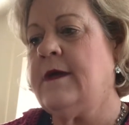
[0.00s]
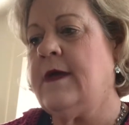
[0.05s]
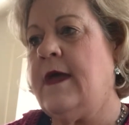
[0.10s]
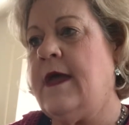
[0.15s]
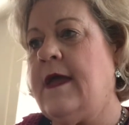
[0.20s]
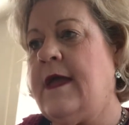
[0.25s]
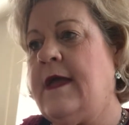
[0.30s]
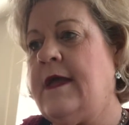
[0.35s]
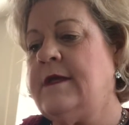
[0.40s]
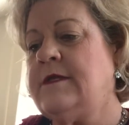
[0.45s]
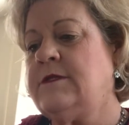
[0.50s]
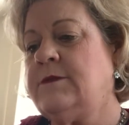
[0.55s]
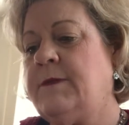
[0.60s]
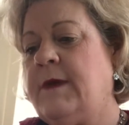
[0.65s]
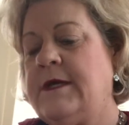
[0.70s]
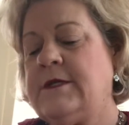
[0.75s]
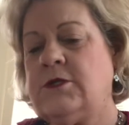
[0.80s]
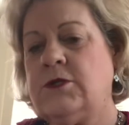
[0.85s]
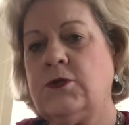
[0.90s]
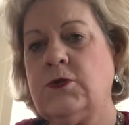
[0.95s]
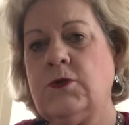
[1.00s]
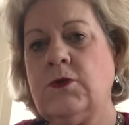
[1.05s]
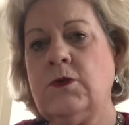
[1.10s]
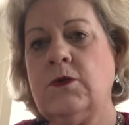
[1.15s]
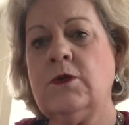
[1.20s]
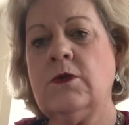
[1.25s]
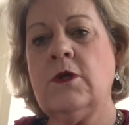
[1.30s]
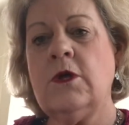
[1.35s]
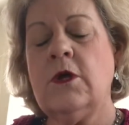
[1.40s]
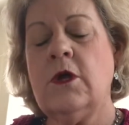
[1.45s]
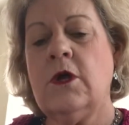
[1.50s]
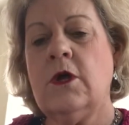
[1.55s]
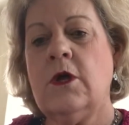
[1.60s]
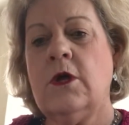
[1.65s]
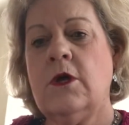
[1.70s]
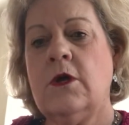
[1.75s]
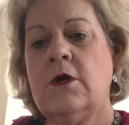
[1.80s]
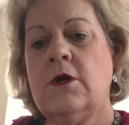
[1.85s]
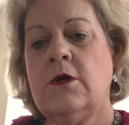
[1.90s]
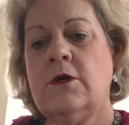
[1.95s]
a special
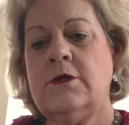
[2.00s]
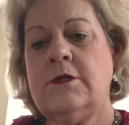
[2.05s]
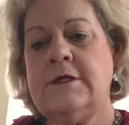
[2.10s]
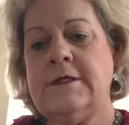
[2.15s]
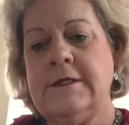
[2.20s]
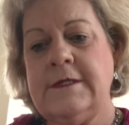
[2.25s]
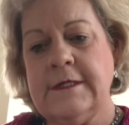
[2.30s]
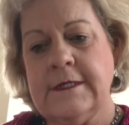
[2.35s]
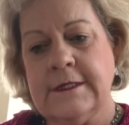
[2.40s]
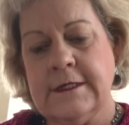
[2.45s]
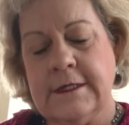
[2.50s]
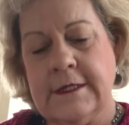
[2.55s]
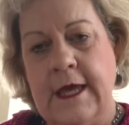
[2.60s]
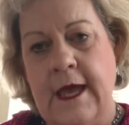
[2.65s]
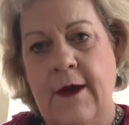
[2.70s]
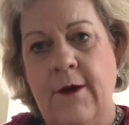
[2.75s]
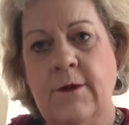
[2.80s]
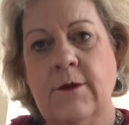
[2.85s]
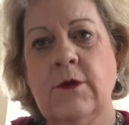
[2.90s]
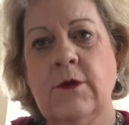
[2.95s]
discount